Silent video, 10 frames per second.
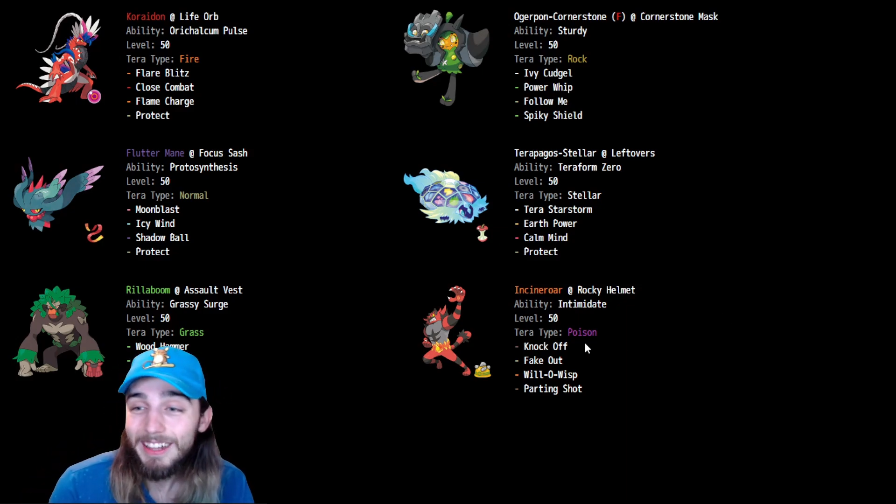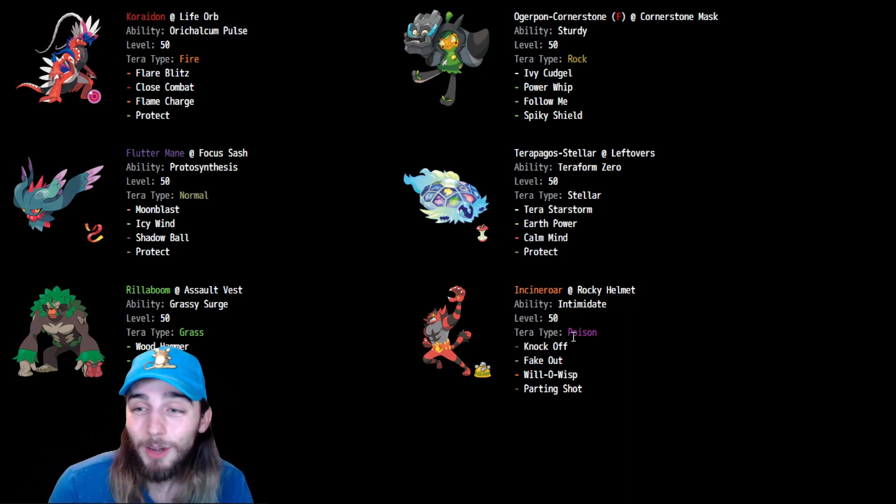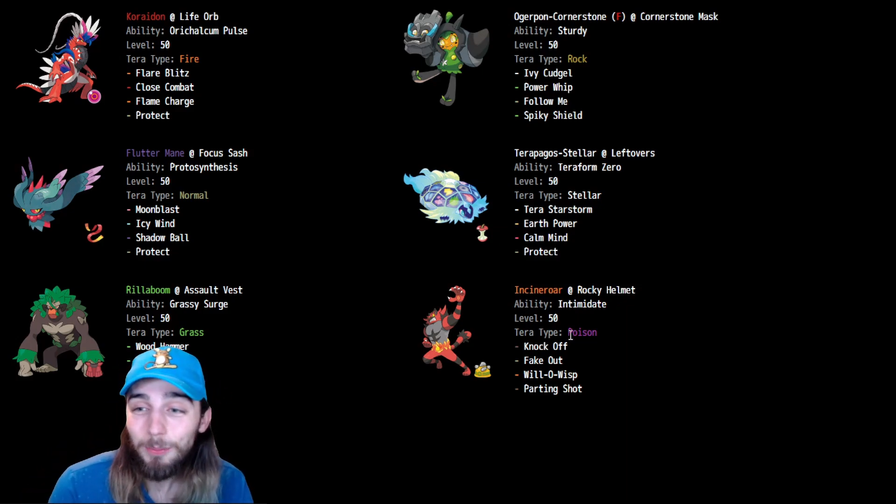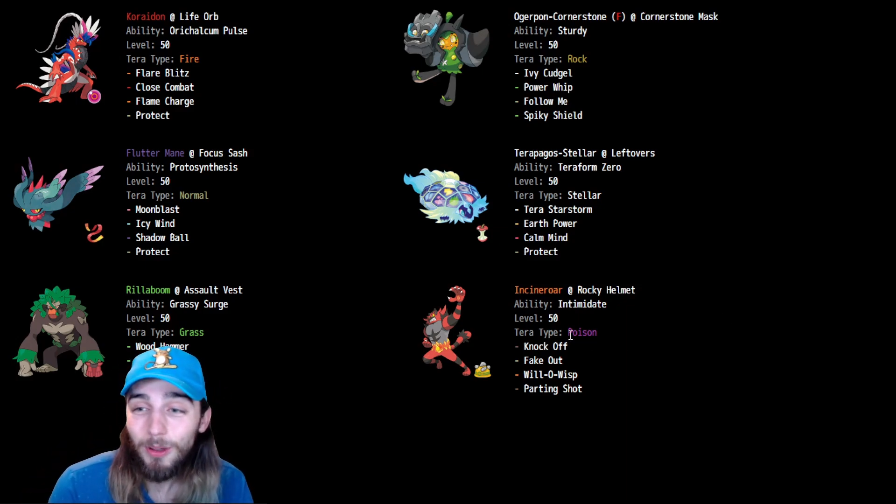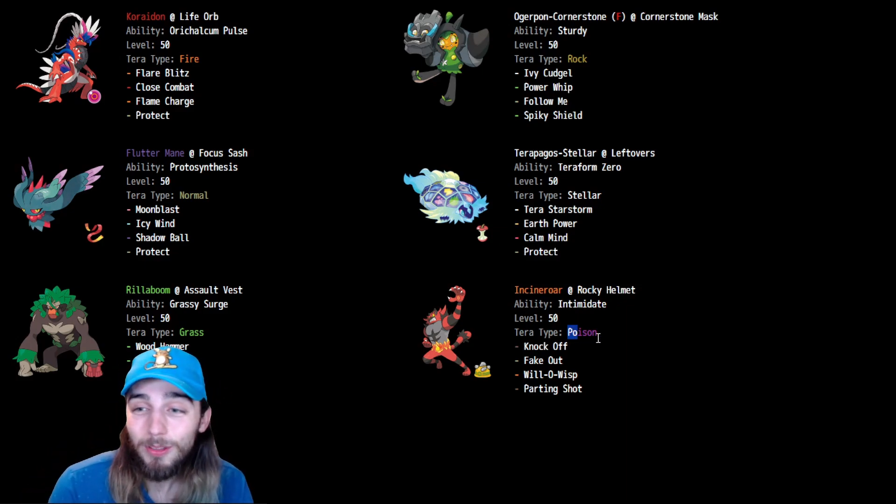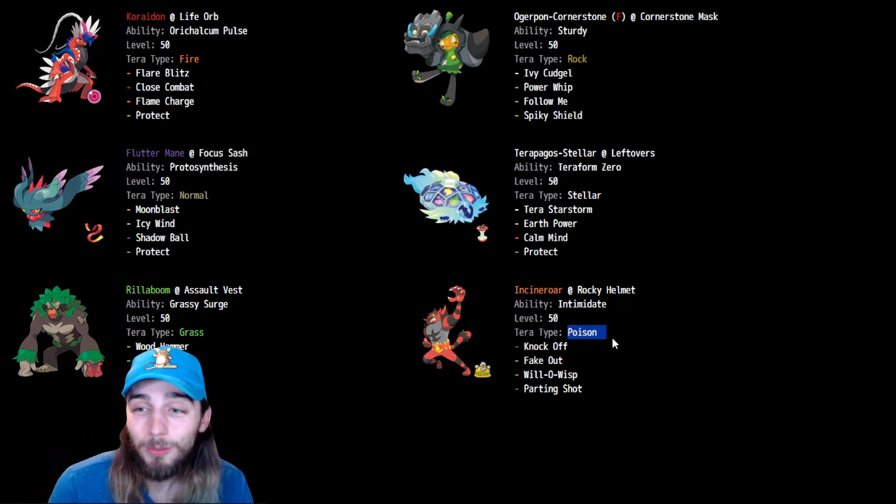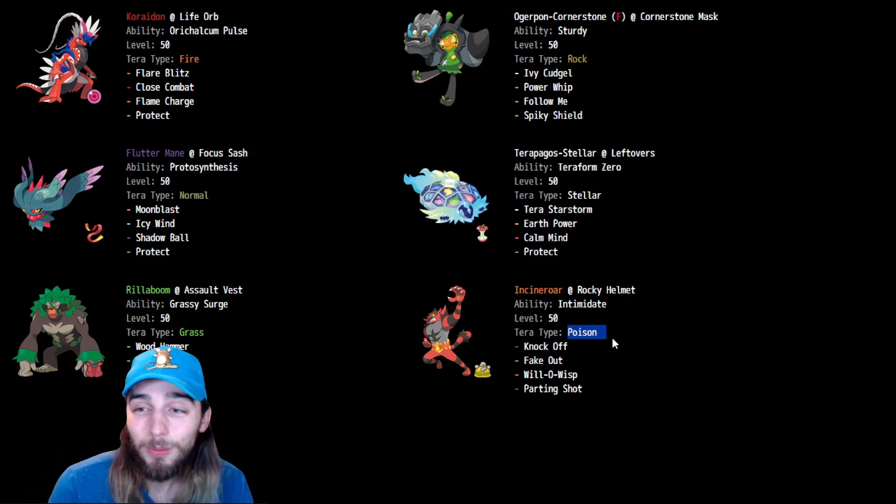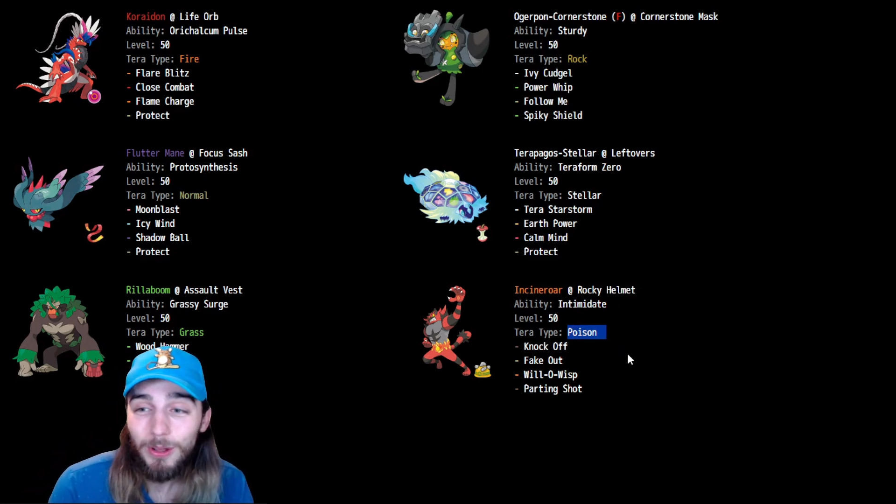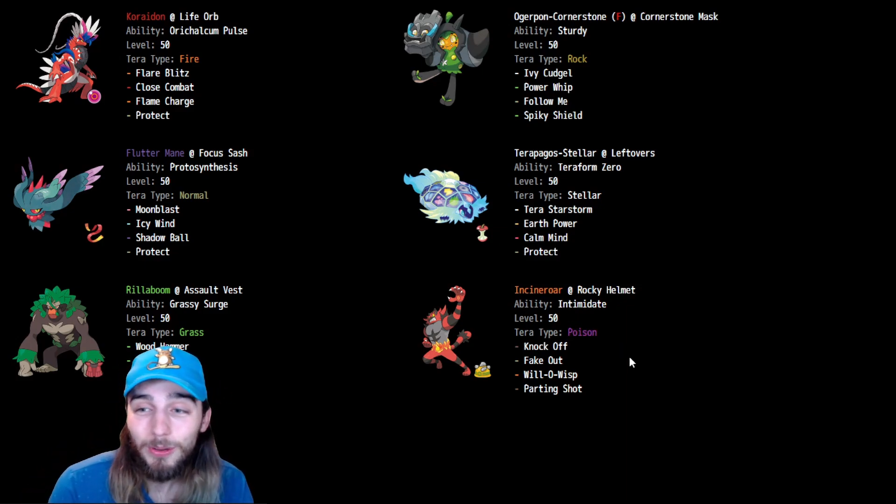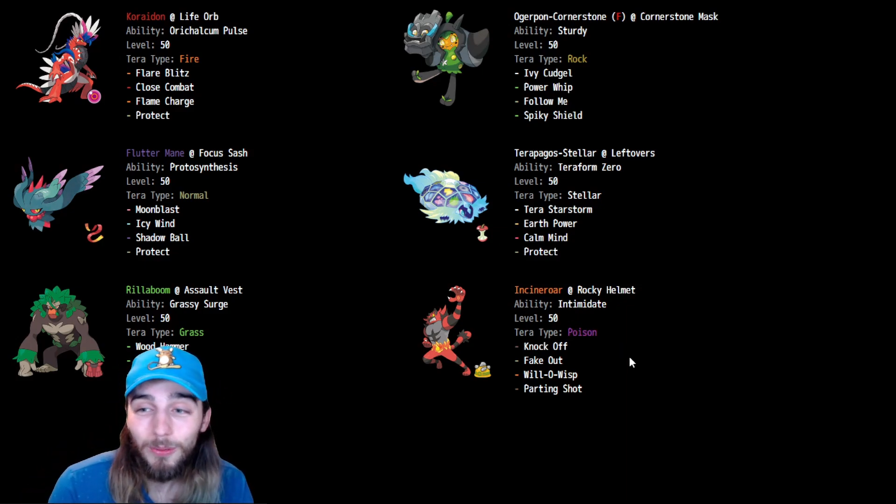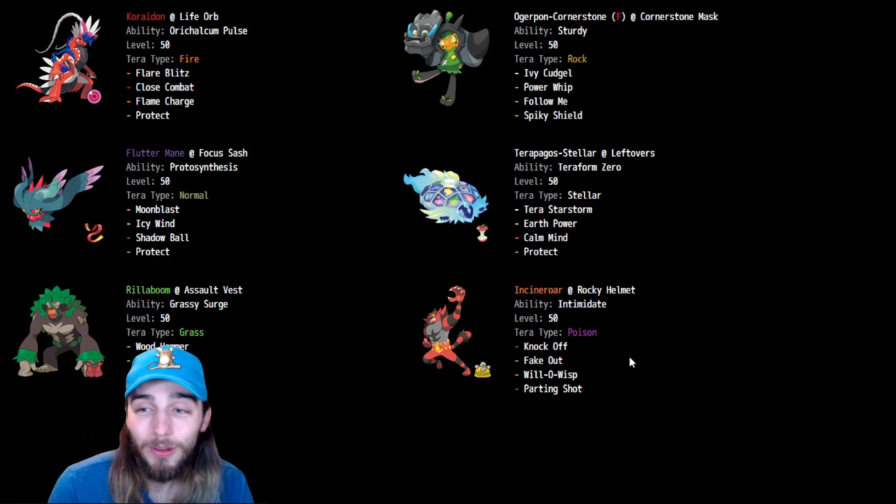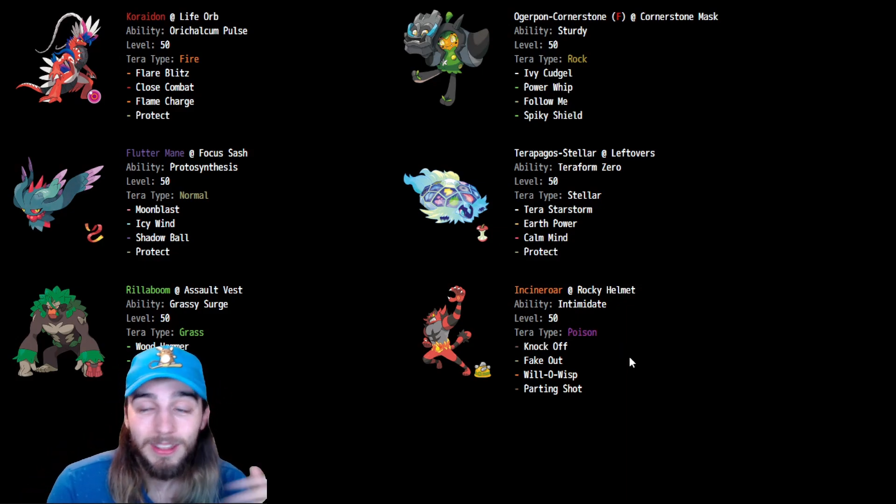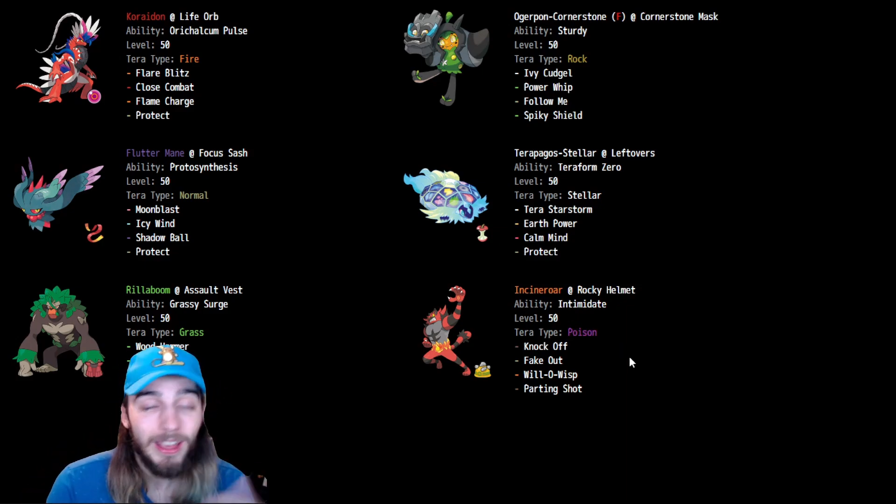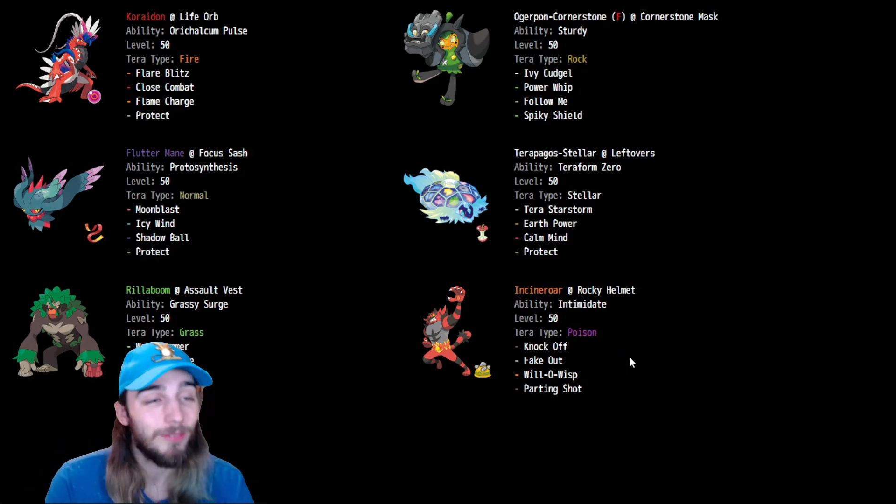Poison's pretty cool. Once again,